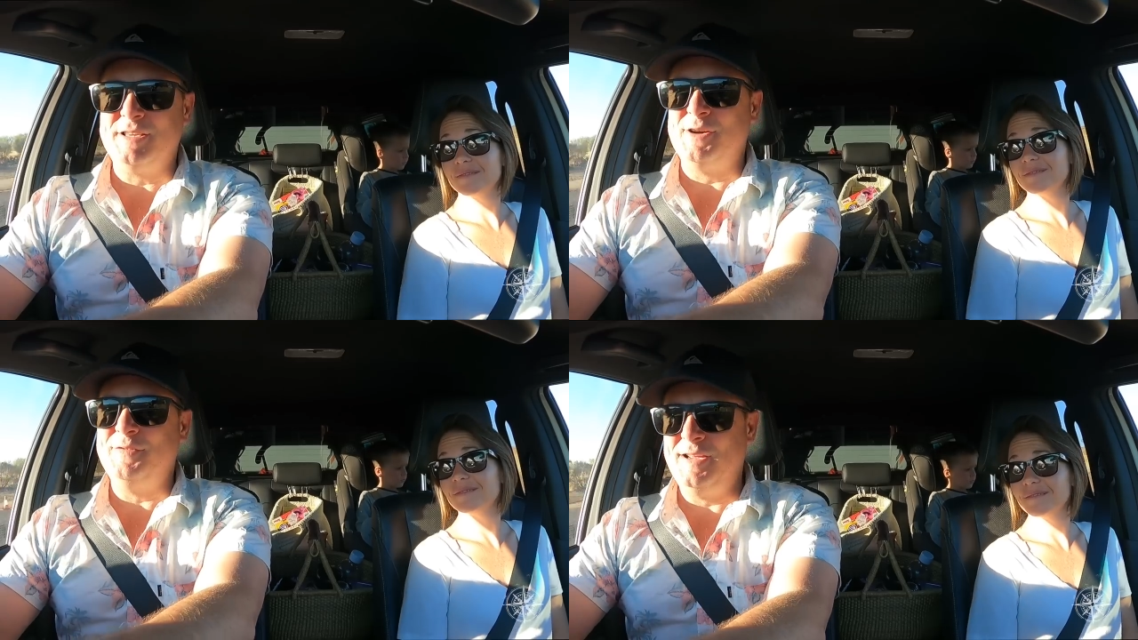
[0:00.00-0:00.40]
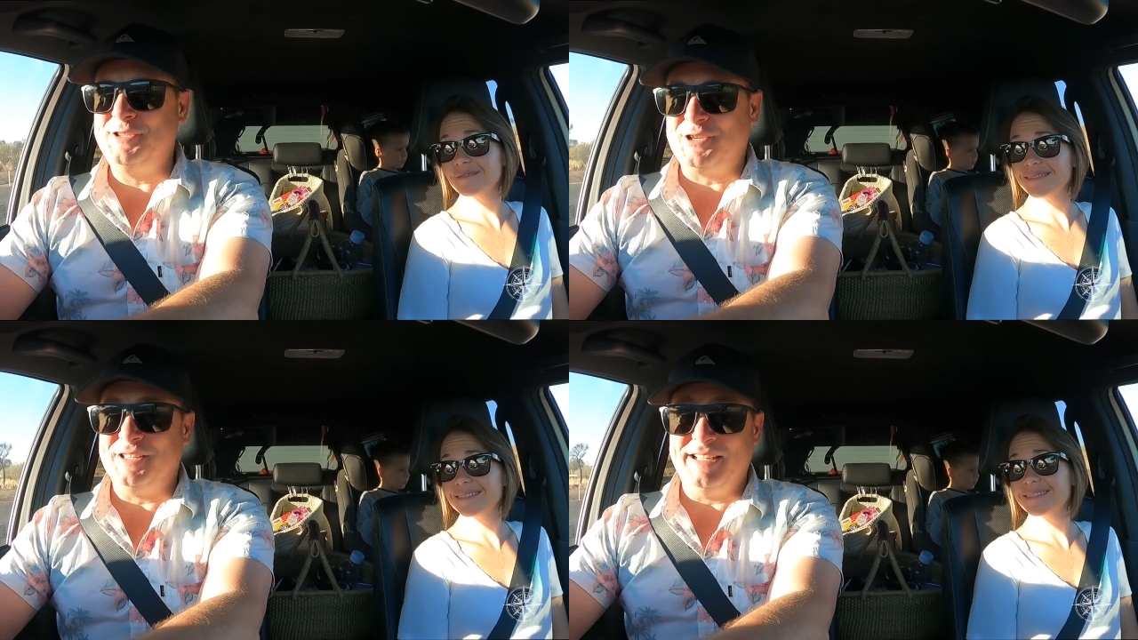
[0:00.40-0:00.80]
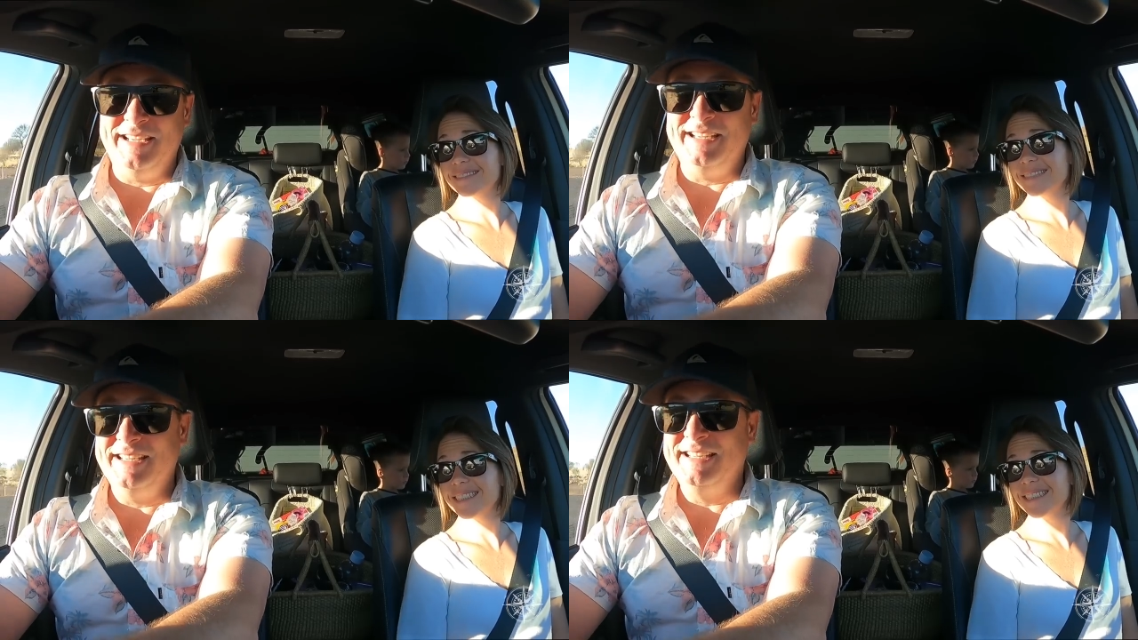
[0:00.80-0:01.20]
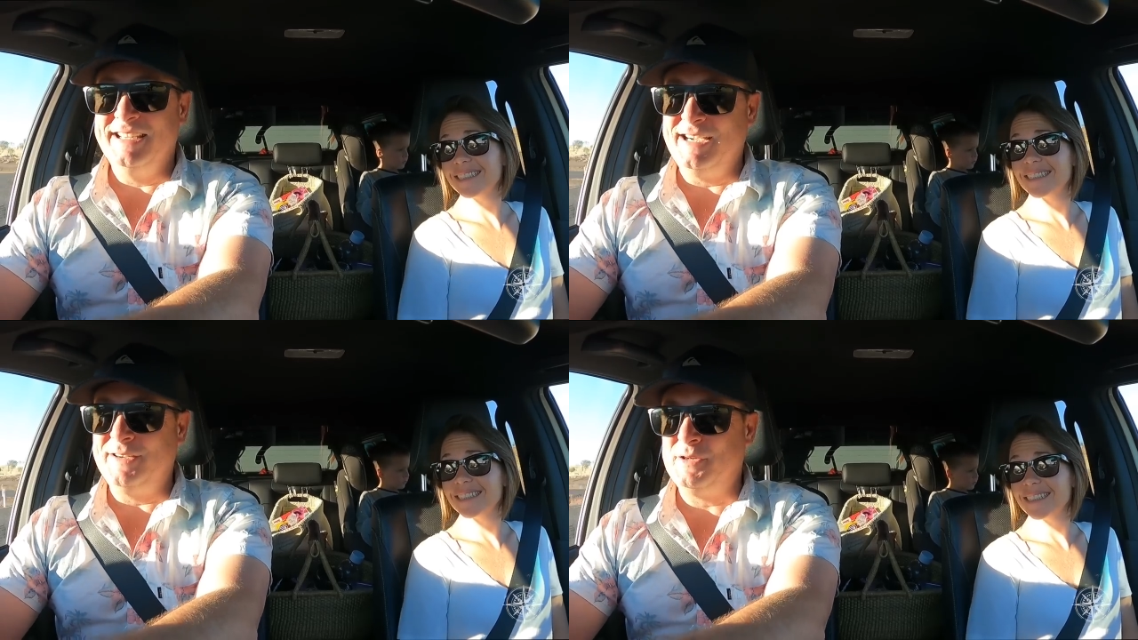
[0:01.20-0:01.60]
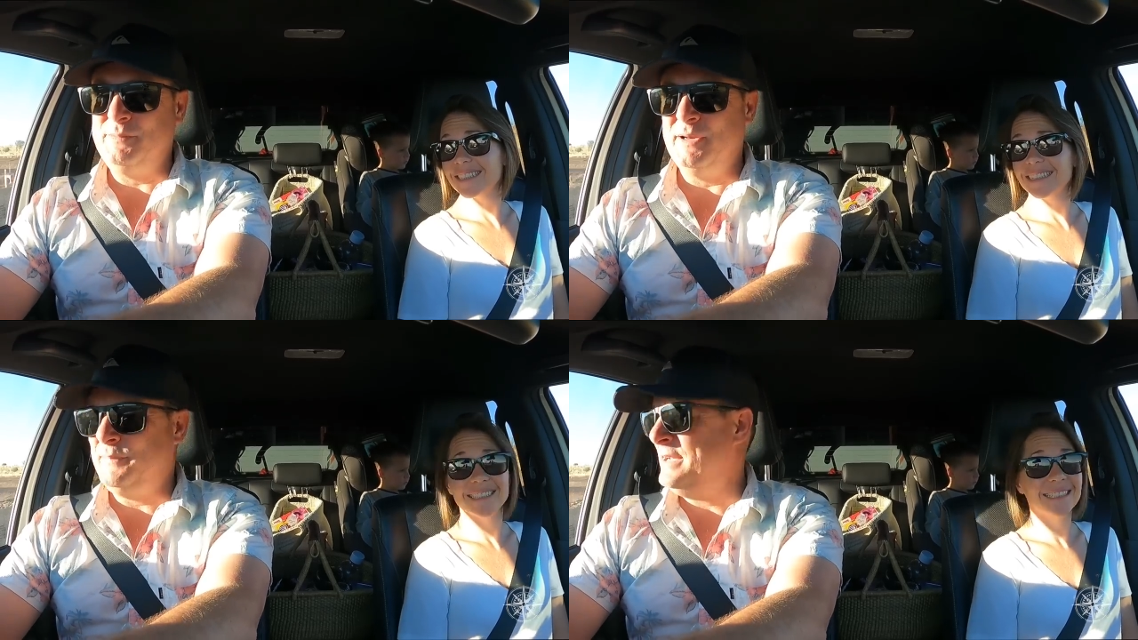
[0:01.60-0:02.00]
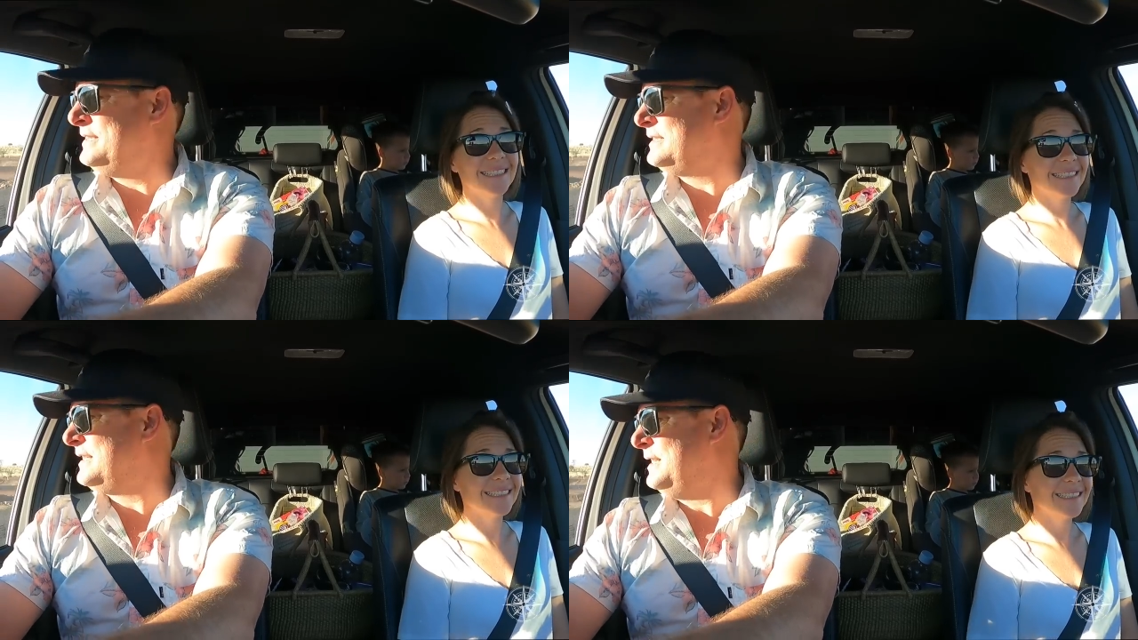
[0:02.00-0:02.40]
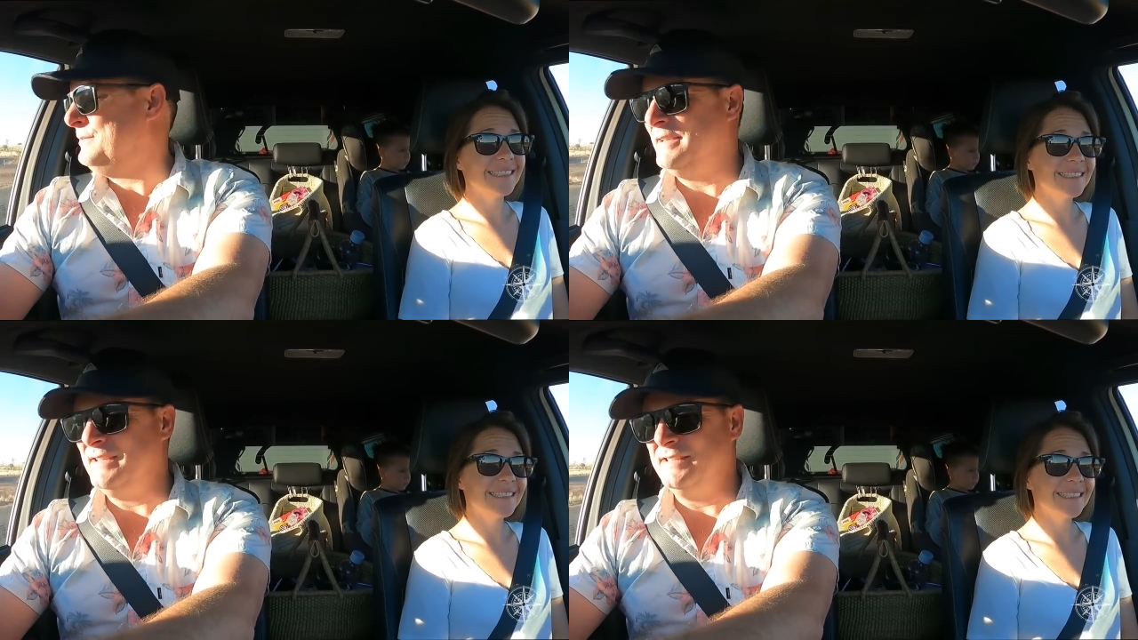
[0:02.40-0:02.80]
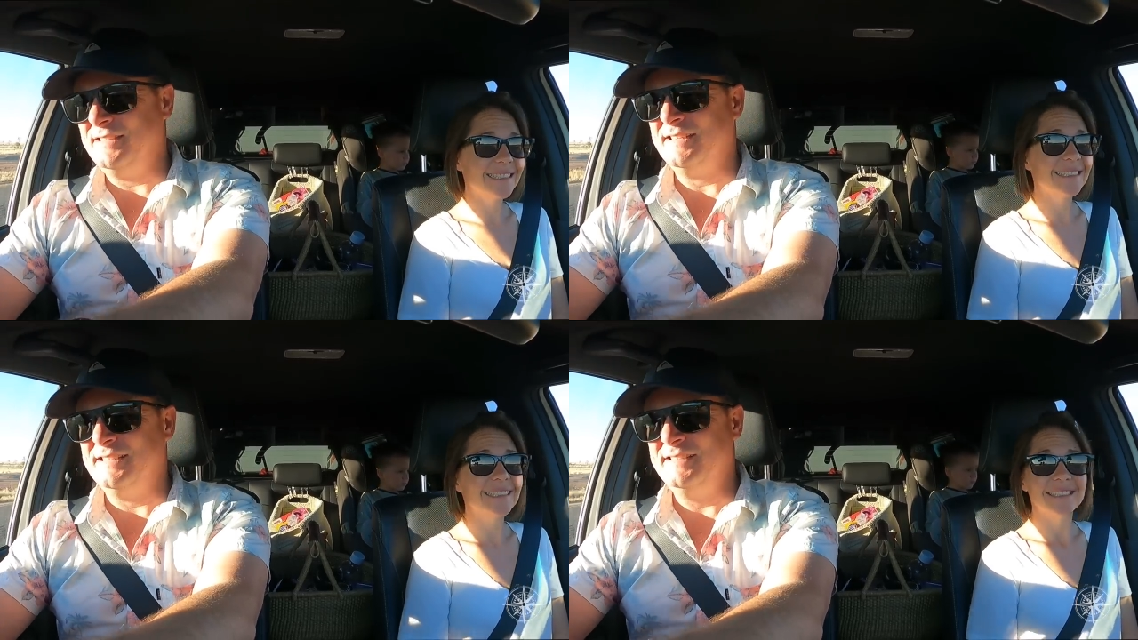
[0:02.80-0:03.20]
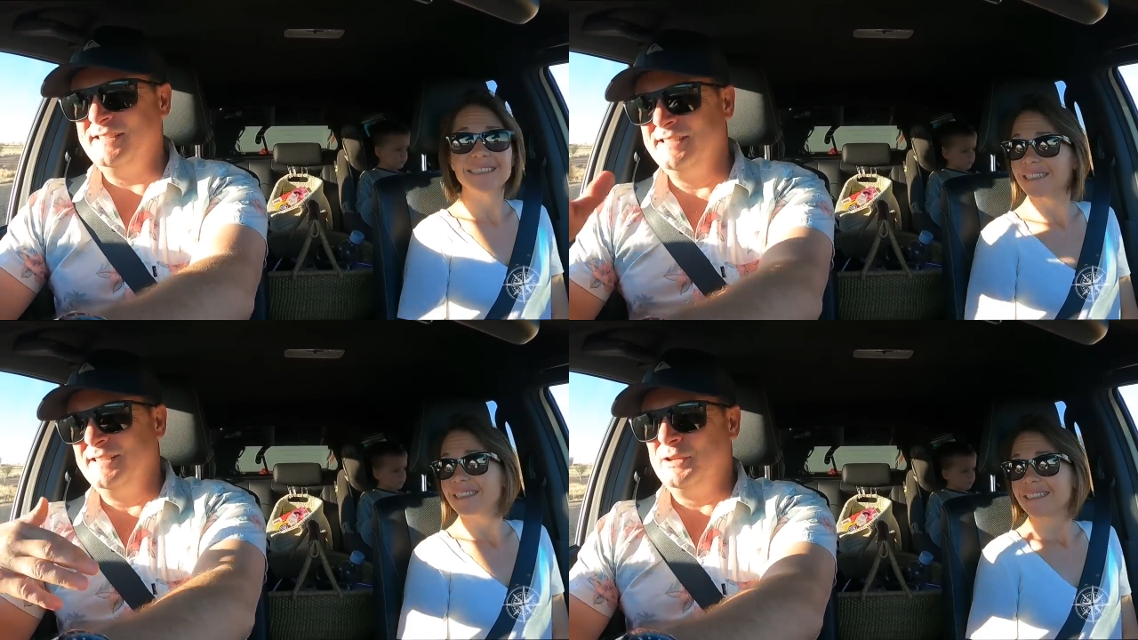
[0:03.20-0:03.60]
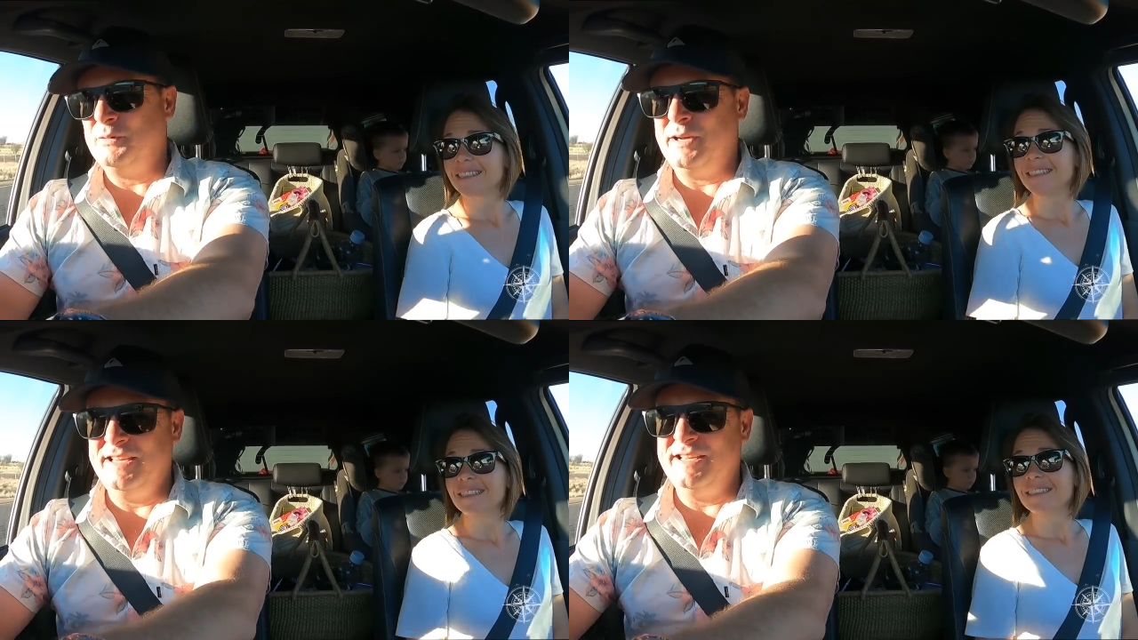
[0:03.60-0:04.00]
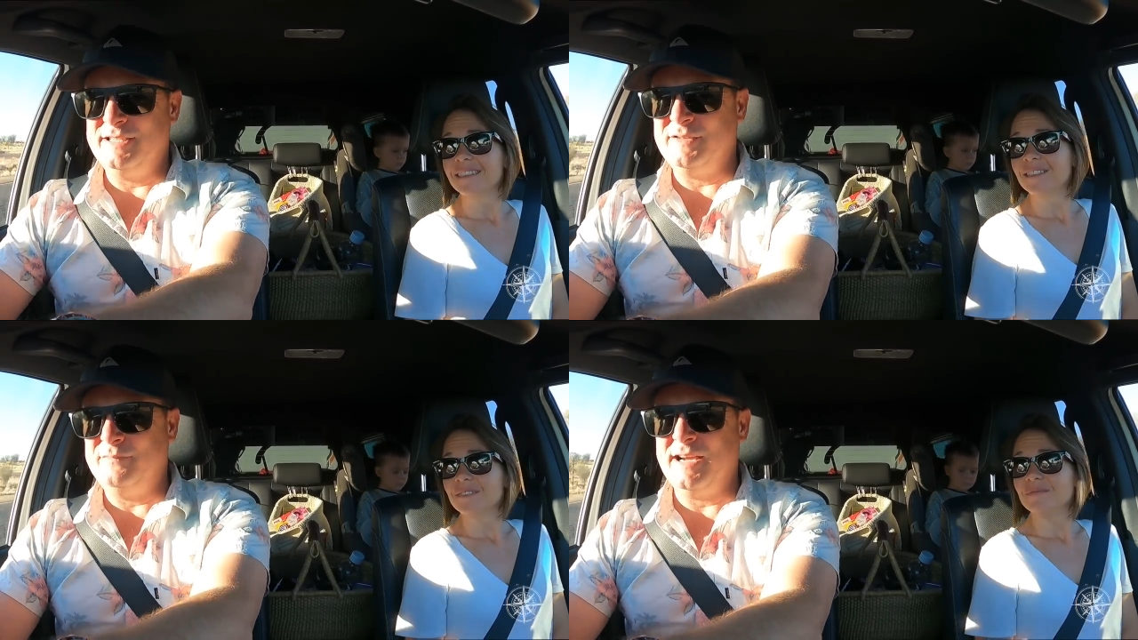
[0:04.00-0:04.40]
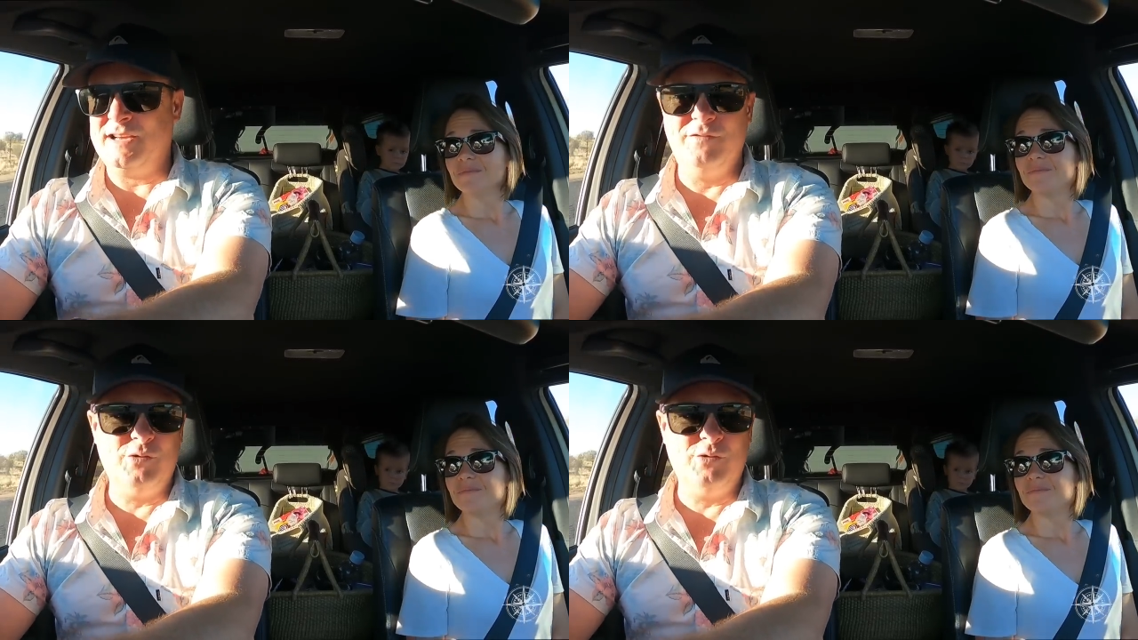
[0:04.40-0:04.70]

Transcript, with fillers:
Speaker 1: So eventually, after a bit of peacekeeping and uh, 20 years of back and